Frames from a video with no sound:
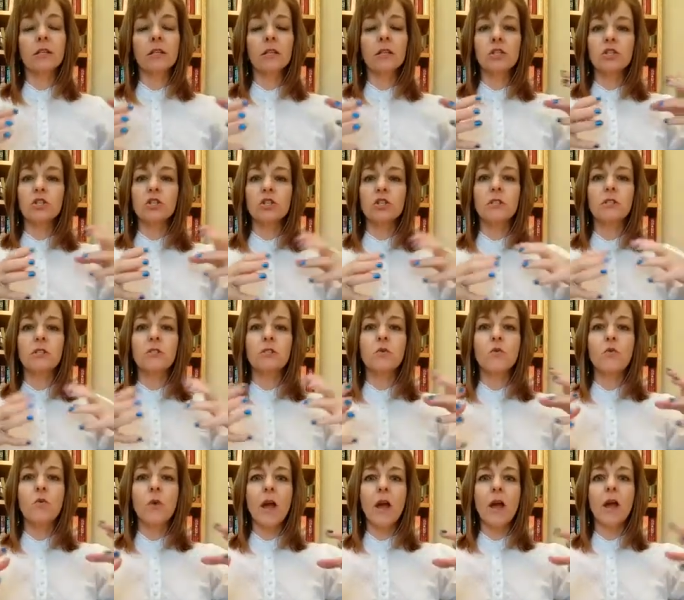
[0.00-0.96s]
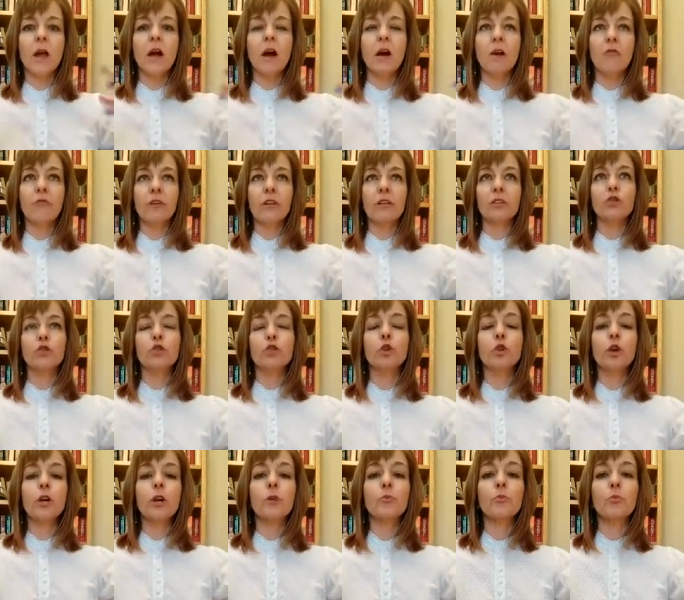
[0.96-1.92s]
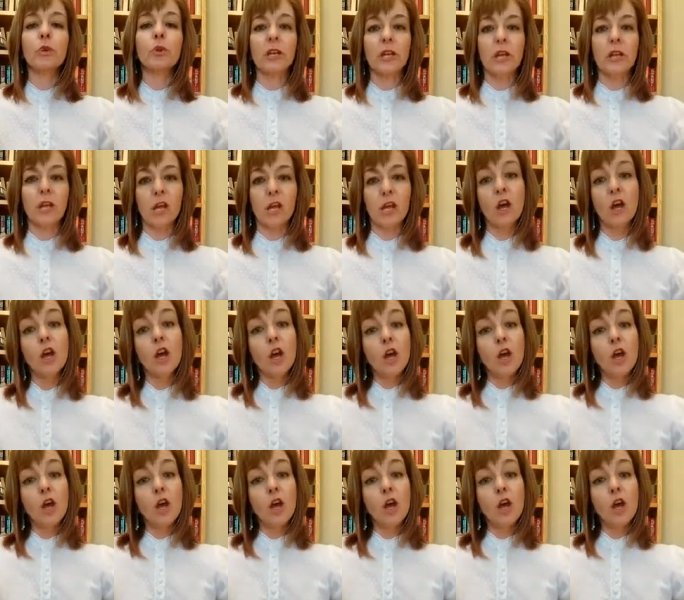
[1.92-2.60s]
And it's just a way of interpreting